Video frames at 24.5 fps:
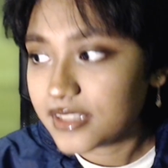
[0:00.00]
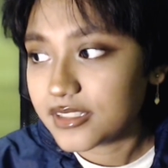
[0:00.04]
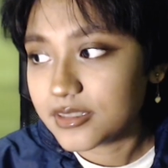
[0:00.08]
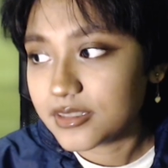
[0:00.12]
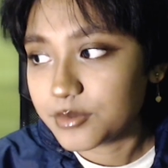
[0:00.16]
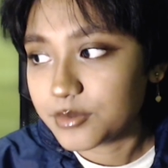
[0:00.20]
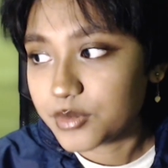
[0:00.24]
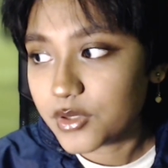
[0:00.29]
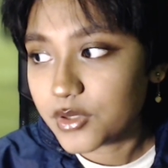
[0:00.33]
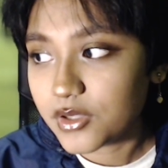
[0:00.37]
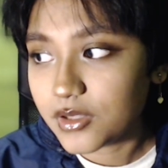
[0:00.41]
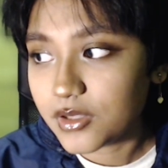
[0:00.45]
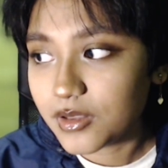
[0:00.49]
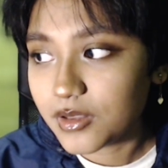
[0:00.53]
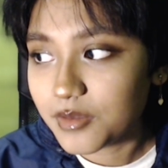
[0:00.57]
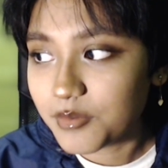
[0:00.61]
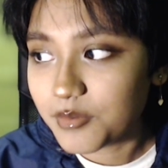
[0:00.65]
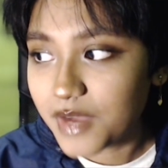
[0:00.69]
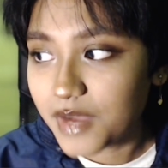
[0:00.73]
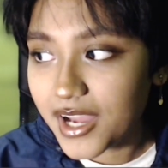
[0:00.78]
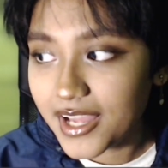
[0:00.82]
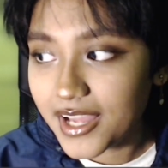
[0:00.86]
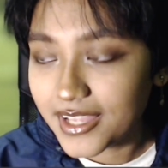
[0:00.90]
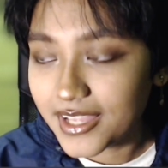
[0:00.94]
I need to pull
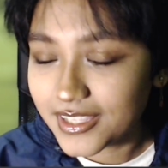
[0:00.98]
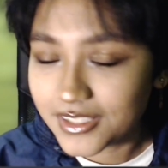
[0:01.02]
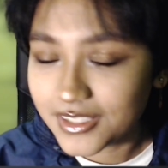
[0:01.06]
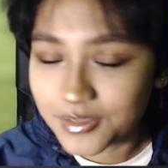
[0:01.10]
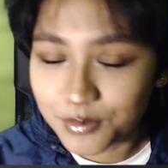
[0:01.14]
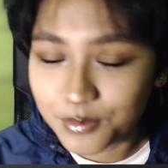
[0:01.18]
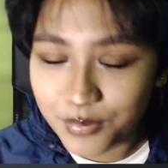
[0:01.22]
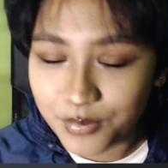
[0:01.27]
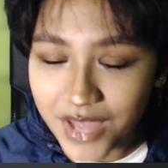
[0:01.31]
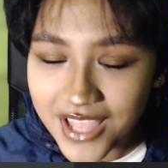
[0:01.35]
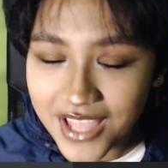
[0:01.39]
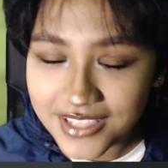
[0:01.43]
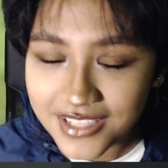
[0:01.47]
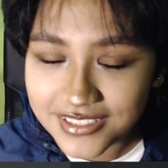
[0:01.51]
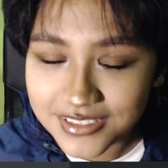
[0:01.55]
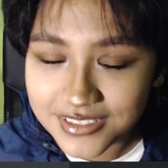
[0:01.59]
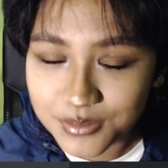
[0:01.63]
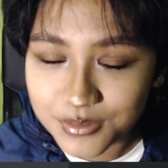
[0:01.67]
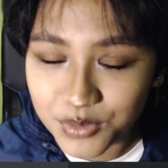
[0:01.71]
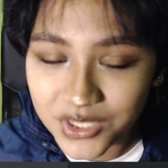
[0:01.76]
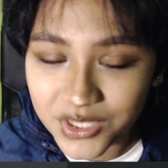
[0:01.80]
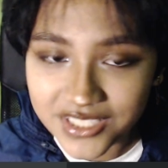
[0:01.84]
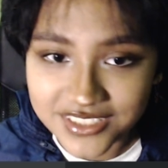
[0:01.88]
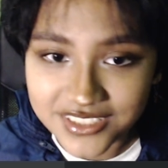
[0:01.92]
my
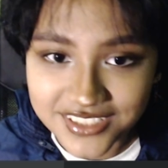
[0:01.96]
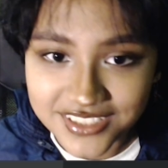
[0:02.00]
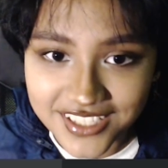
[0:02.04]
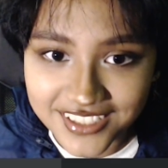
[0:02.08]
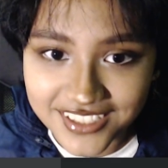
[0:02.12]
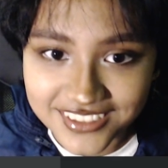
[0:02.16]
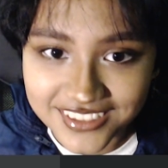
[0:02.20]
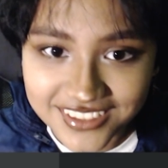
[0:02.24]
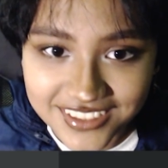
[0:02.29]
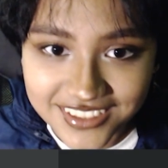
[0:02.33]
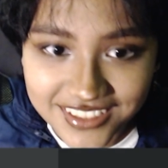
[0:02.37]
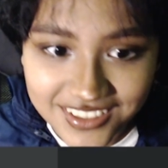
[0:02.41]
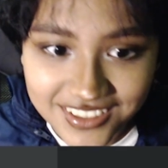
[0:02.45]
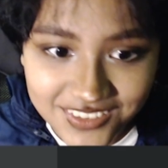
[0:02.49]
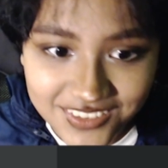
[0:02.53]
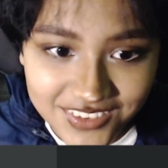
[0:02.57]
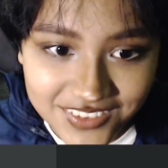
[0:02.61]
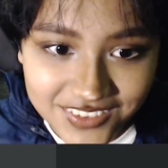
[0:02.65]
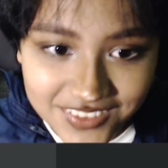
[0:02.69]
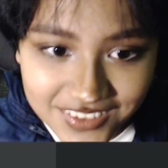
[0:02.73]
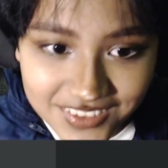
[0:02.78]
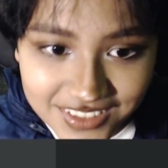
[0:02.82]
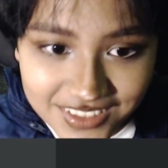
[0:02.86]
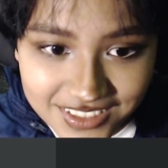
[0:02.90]
best British accent
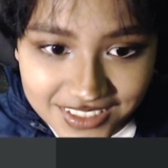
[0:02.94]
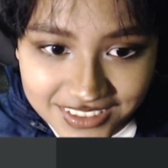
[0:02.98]
ever for